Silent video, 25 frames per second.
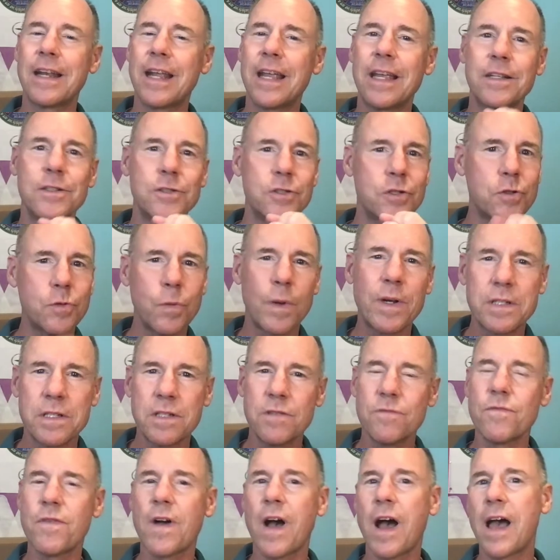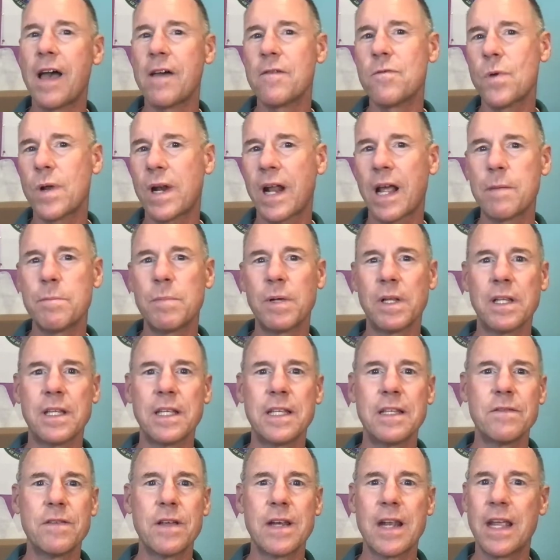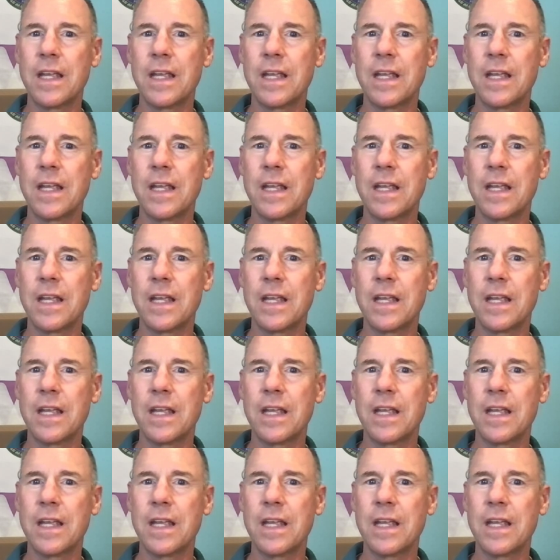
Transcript: age 25 what I believe at